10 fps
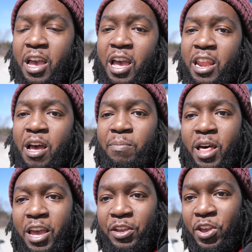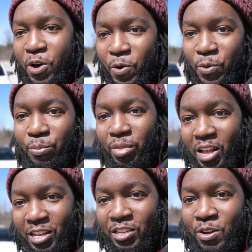And I'm like, yo,
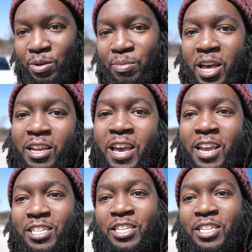I told him like, hey,